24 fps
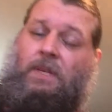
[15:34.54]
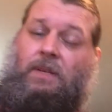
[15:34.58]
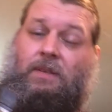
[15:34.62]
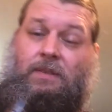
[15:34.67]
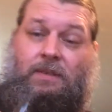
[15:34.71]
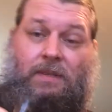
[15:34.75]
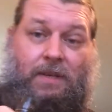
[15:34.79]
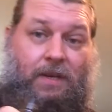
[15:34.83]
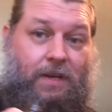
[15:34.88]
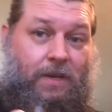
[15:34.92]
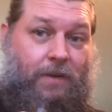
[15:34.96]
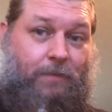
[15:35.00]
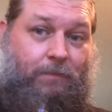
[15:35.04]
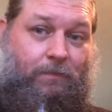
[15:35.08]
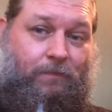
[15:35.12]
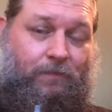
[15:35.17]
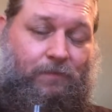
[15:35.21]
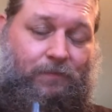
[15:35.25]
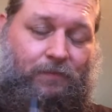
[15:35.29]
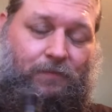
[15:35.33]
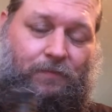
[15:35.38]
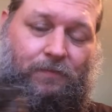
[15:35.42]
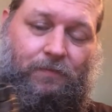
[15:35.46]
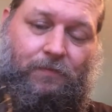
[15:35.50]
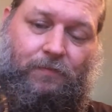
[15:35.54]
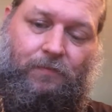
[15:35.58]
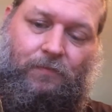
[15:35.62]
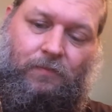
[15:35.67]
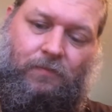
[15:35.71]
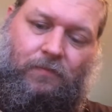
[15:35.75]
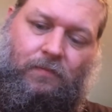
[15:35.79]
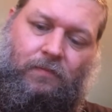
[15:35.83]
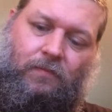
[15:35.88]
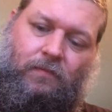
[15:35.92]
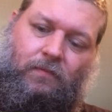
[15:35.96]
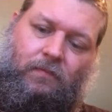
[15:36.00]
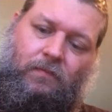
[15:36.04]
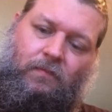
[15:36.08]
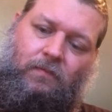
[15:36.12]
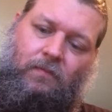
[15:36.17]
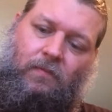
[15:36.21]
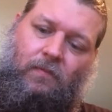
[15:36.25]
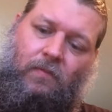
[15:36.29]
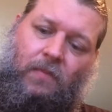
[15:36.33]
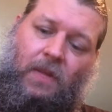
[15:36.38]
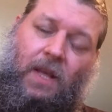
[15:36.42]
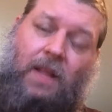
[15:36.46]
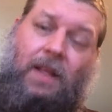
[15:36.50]
Damn.
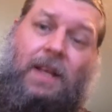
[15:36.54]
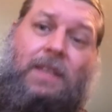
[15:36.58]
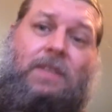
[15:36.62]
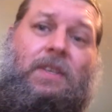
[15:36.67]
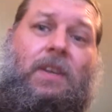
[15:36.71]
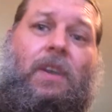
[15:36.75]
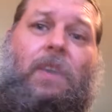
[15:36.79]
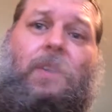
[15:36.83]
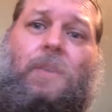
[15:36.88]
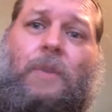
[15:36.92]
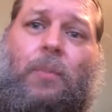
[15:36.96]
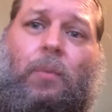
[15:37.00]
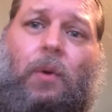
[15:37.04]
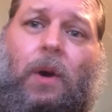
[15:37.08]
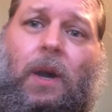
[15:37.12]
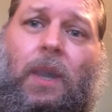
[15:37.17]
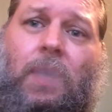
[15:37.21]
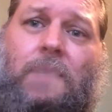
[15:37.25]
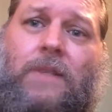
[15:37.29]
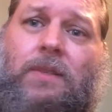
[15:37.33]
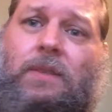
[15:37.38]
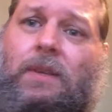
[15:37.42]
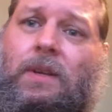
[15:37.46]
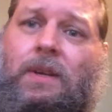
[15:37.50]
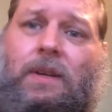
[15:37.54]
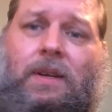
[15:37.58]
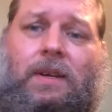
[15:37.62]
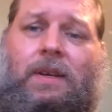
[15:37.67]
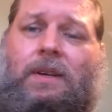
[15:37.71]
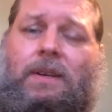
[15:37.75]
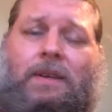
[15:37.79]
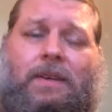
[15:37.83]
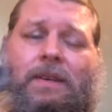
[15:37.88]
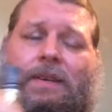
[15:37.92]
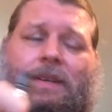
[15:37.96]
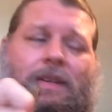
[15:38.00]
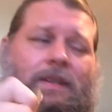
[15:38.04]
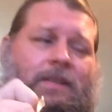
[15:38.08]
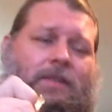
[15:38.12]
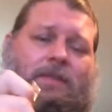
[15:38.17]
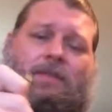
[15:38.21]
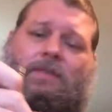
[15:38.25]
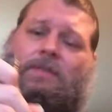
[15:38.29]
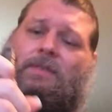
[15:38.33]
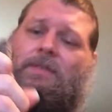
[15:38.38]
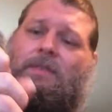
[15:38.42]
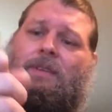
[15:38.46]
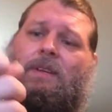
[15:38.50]
And that's 100 watts.
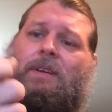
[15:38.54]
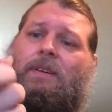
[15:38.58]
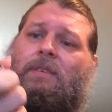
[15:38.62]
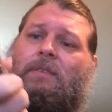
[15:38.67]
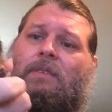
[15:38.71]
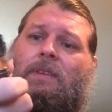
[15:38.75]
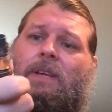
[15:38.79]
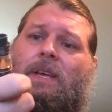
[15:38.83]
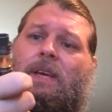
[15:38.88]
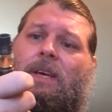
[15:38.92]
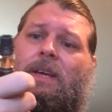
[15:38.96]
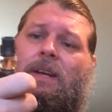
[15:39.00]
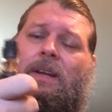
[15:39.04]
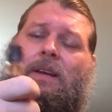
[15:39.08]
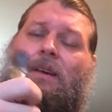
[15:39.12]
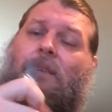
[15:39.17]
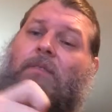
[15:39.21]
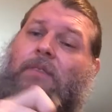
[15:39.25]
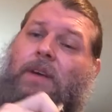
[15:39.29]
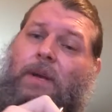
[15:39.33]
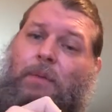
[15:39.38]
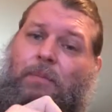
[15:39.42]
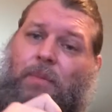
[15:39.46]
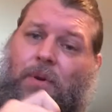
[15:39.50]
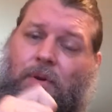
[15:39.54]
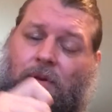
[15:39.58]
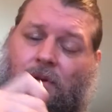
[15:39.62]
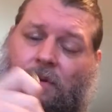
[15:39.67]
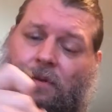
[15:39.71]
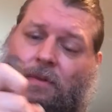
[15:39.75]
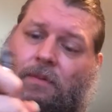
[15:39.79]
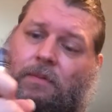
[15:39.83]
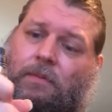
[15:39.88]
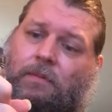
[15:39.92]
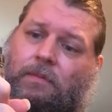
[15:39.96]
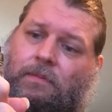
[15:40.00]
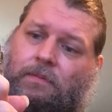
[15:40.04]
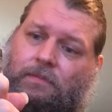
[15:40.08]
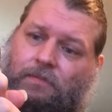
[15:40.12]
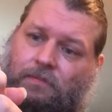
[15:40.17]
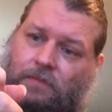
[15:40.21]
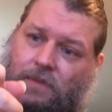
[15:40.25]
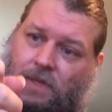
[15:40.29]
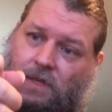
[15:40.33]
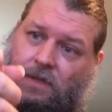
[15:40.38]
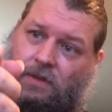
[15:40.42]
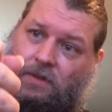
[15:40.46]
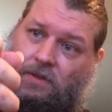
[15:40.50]
That's, you know, kicking out vapor.
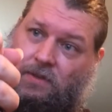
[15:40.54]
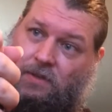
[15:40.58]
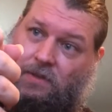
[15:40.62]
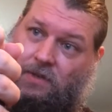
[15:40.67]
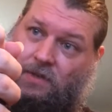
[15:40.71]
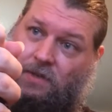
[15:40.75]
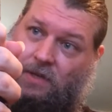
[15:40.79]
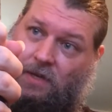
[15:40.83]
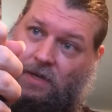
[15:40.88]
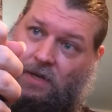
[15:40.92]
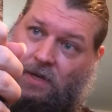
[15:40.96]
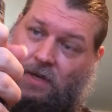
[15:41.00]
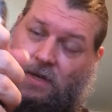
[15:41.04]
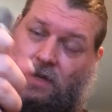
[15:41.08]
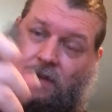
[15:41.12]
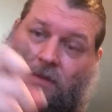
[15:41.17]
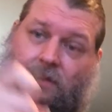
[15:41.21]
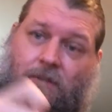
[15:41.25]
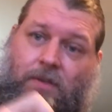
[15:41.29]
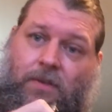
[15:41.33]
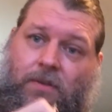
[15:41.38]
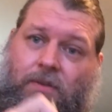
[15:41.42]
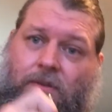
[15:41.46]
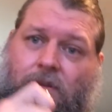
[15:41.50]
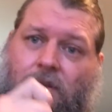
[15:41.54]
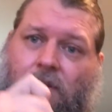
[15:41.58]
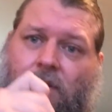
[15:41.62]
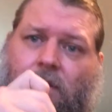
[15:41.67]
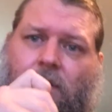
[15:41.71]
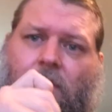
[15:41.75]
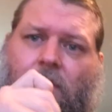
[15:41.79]
That's sucking down juice, too.